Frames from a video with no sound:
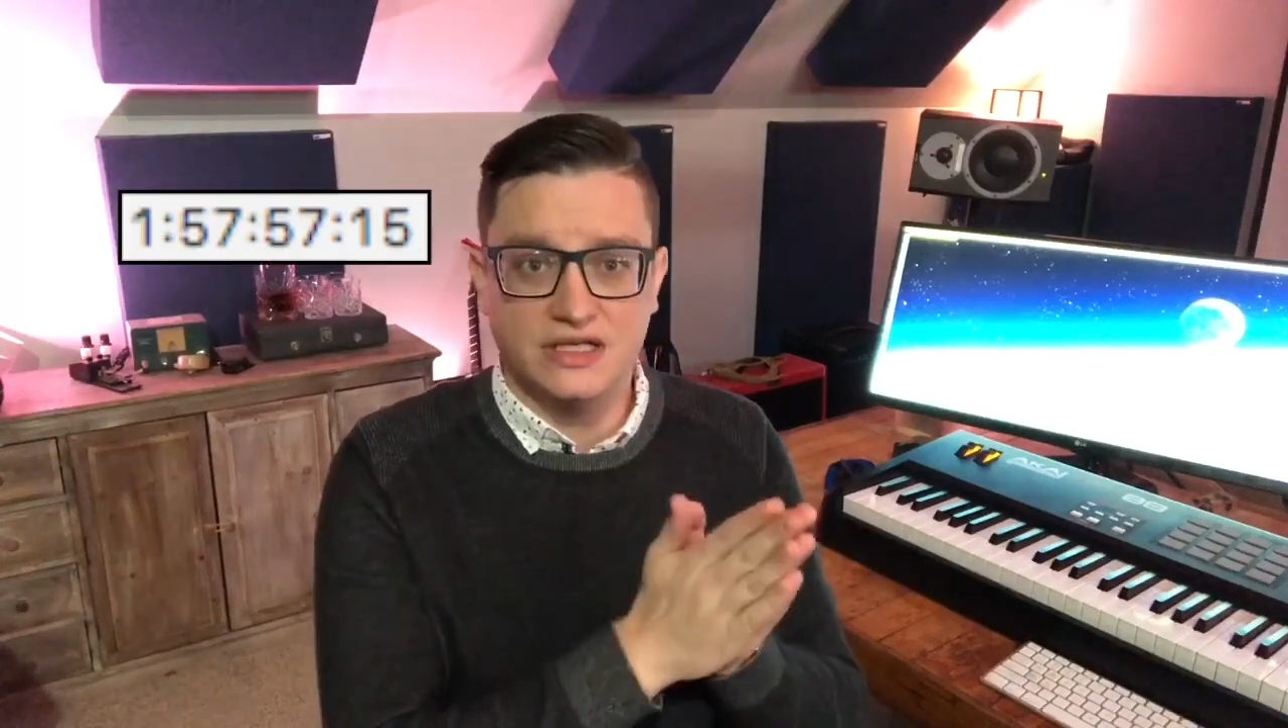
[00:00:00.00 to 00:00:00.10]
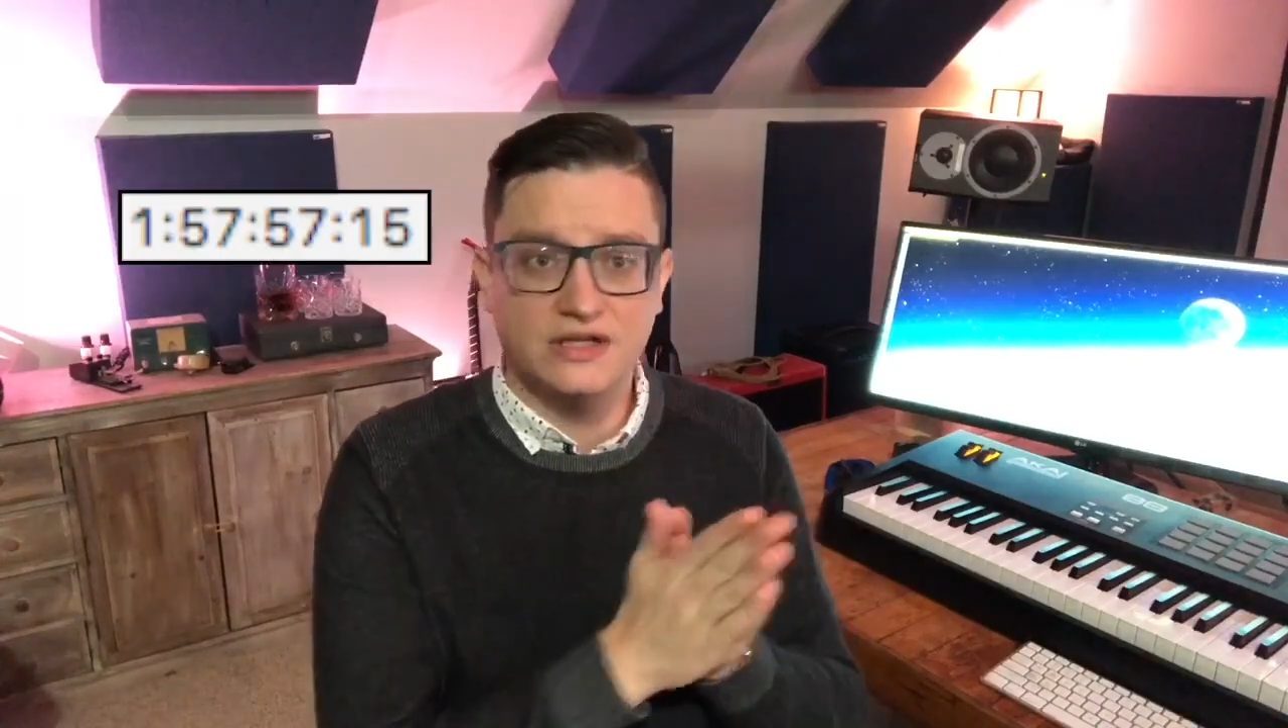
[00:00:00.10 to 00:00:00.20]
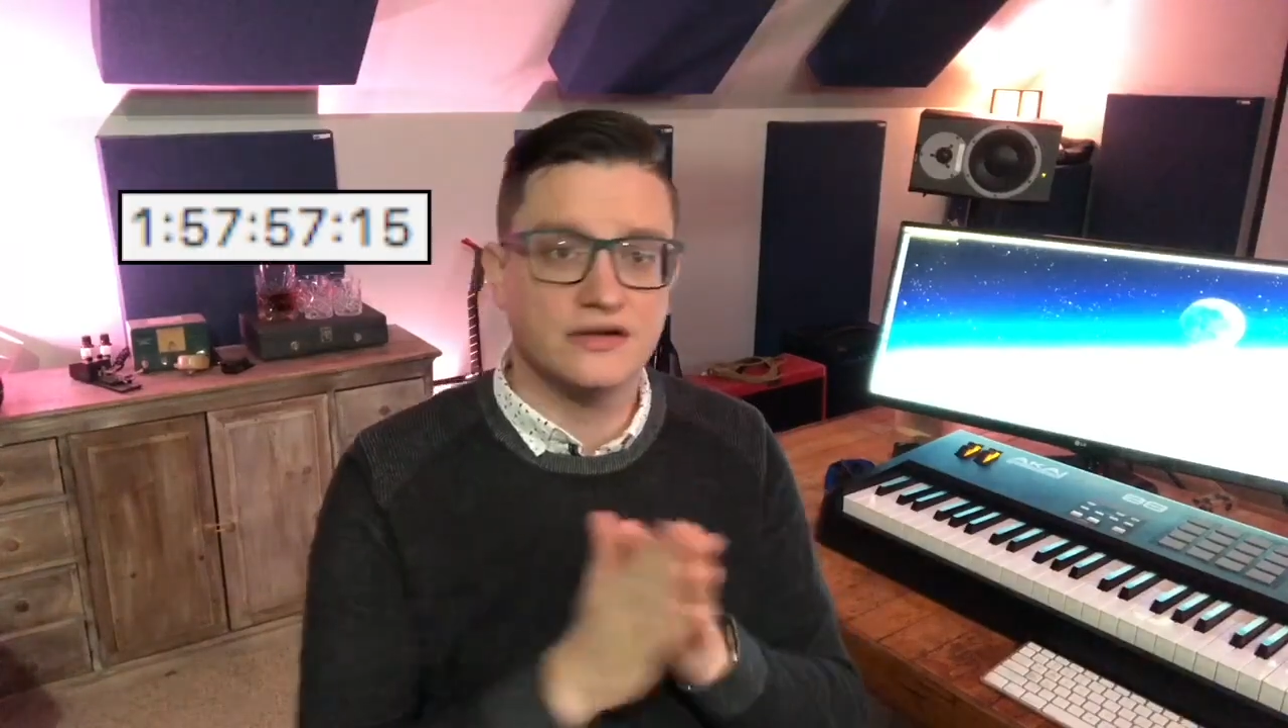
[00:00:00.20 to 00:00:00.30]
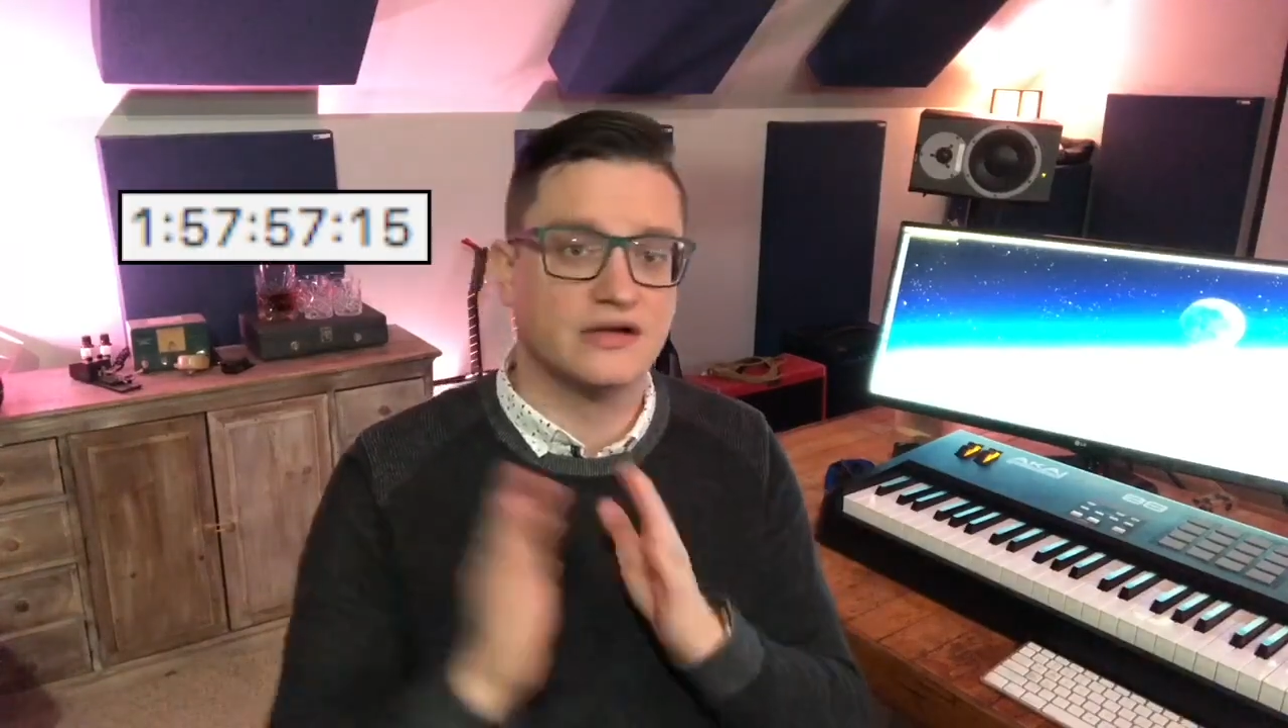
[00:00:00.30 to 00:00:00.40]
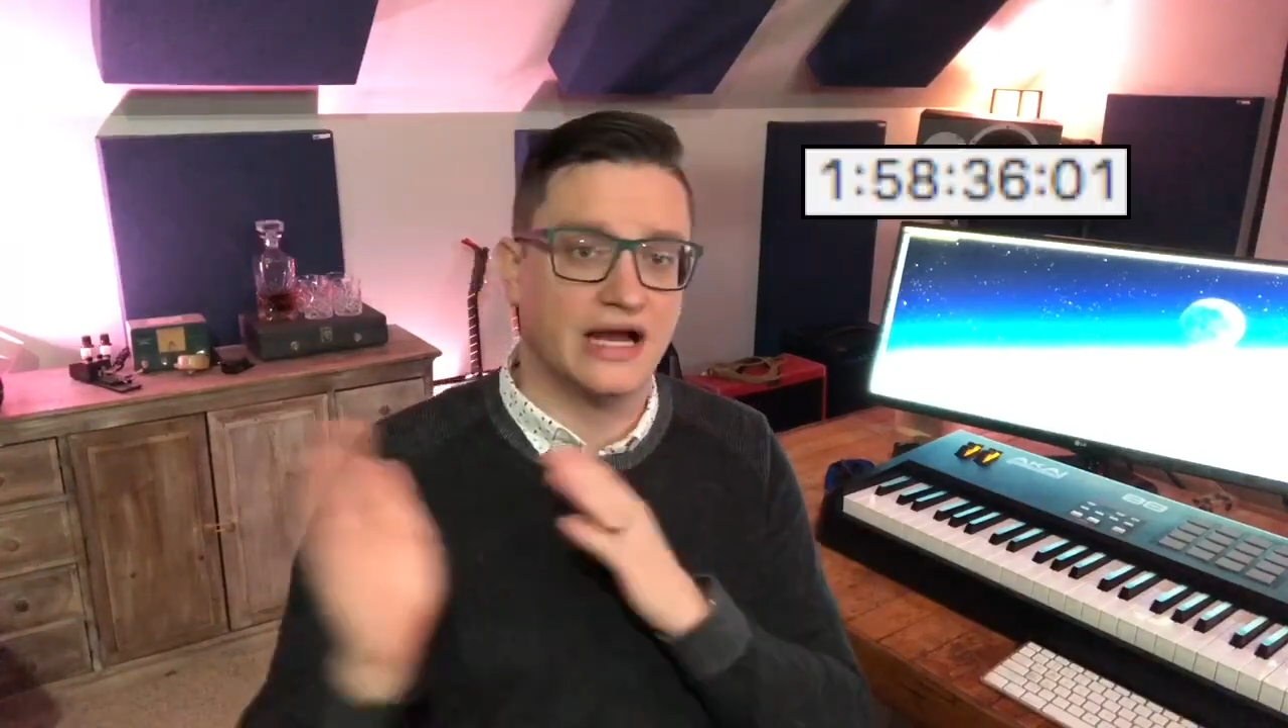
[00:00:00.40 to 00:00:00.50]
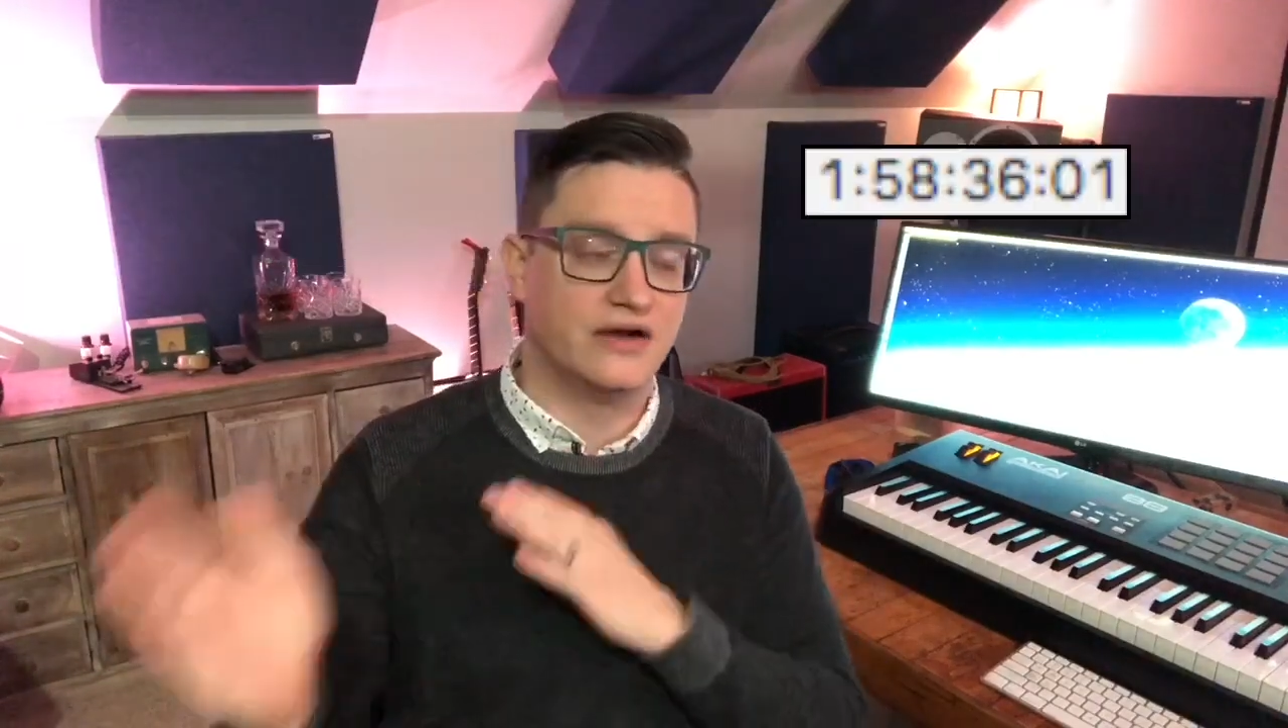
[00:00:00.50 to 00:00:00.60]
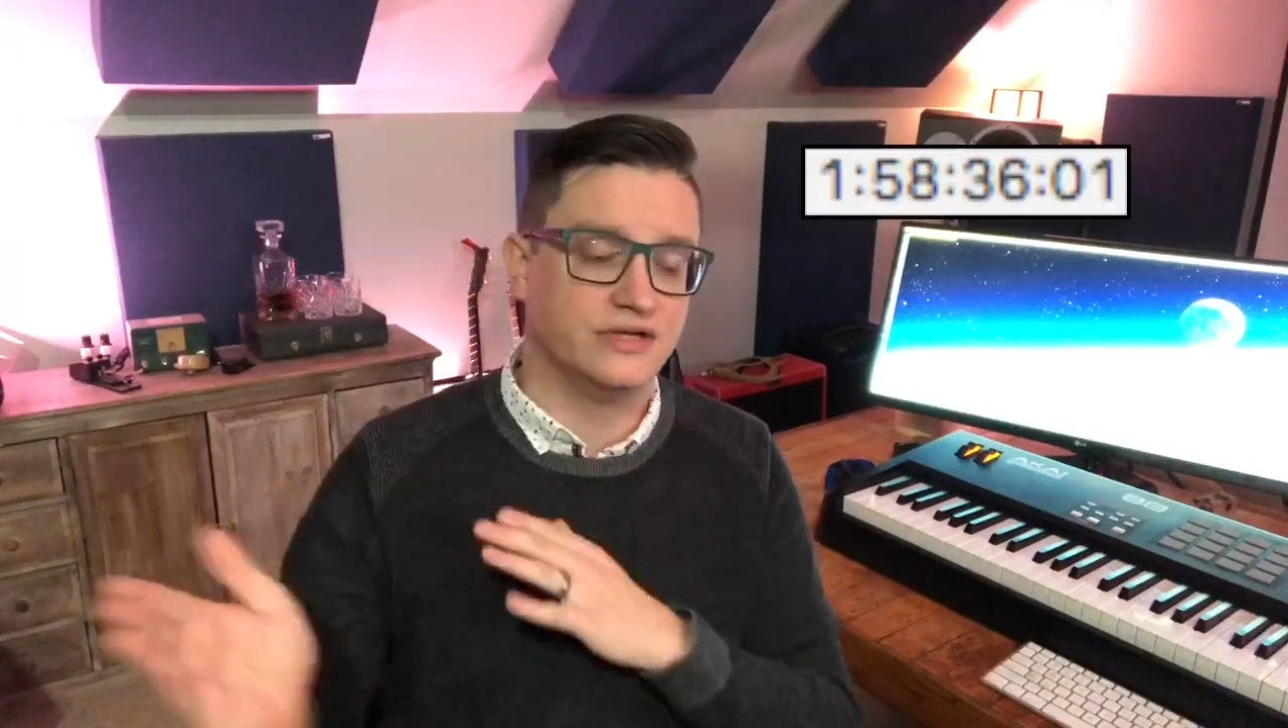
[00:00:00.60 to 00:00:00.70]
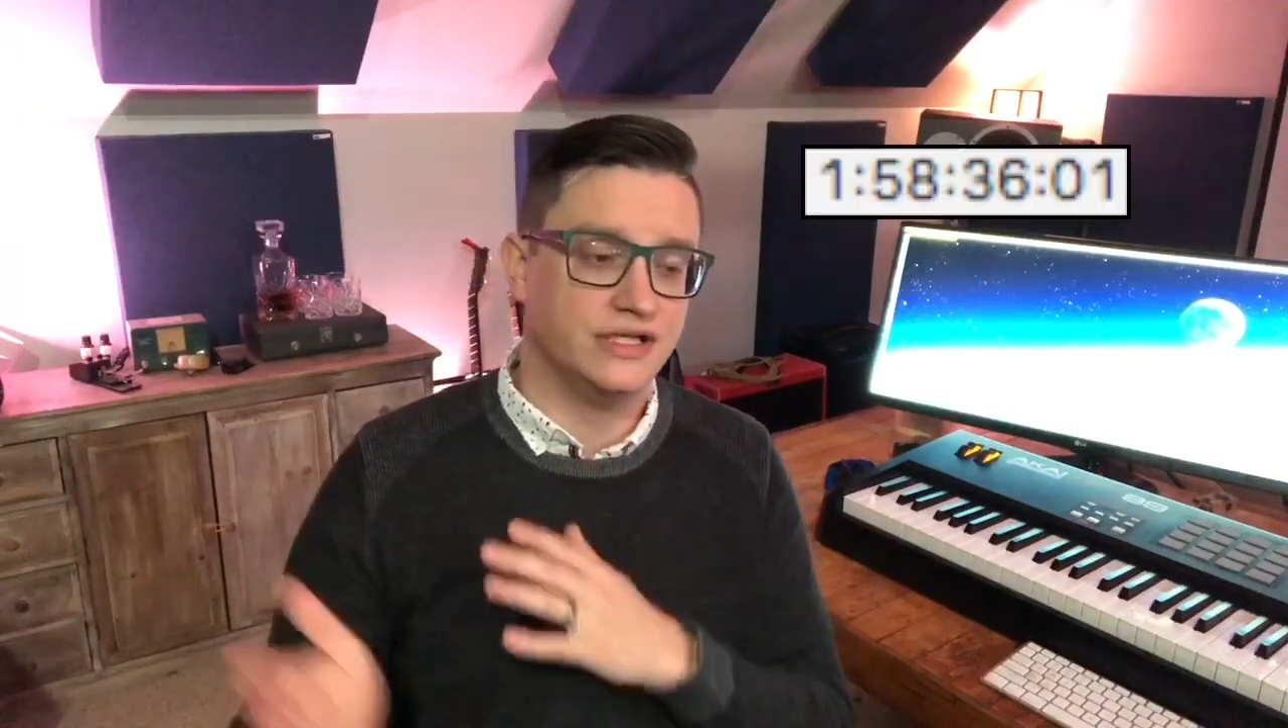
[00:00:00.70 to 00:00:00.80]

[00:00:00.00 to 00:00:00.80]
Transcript: here, out